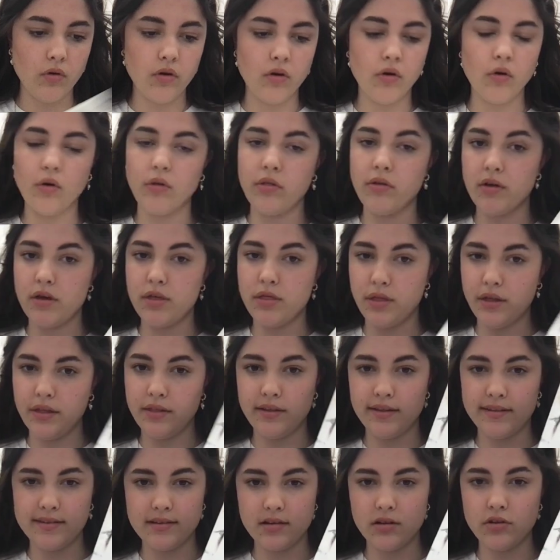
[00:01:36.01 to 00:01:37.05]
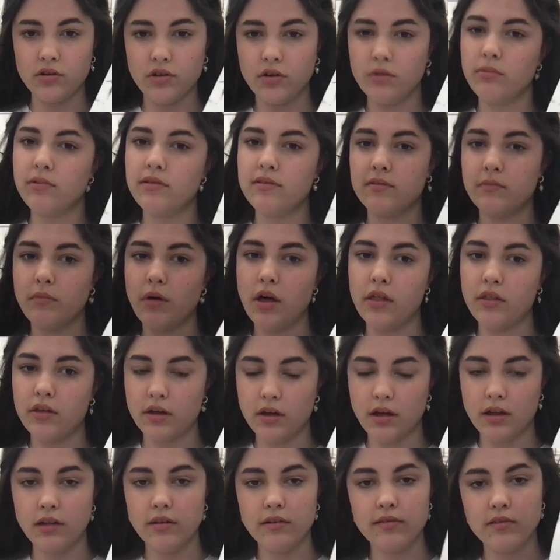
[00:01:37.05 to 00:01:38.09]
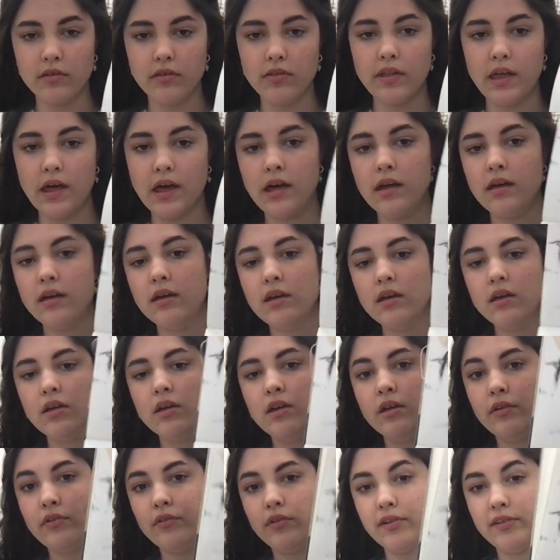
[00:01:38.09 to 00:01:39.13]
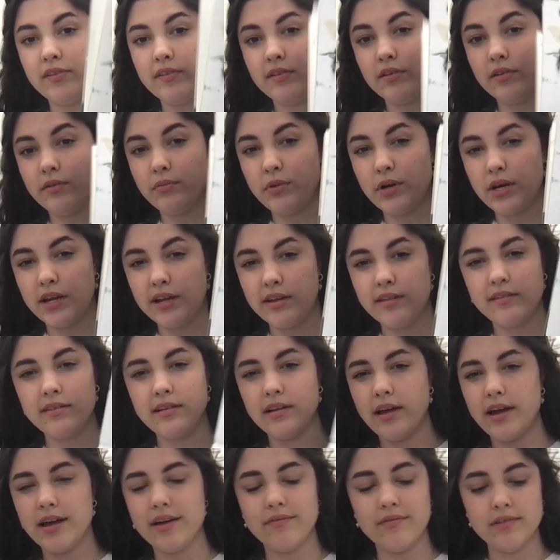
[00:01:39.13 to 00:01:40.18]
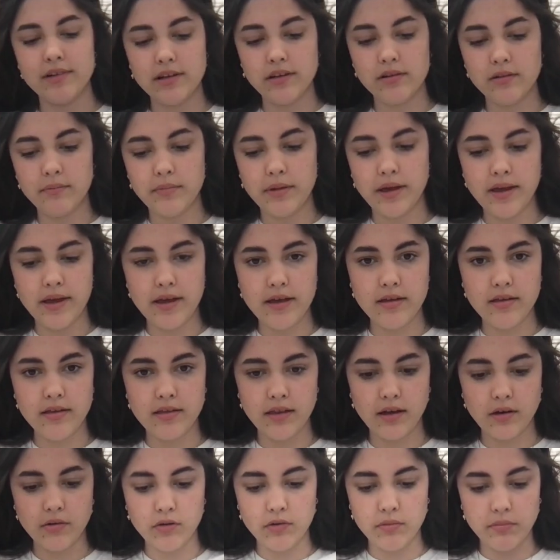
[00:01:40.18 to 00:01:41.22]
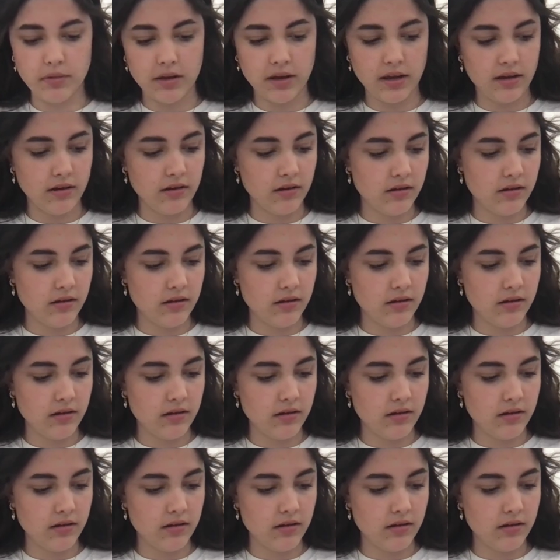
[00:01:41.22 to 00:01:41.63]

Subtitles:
Although I think this could do with some other colours on there, just to bring it to life a little bit. That would be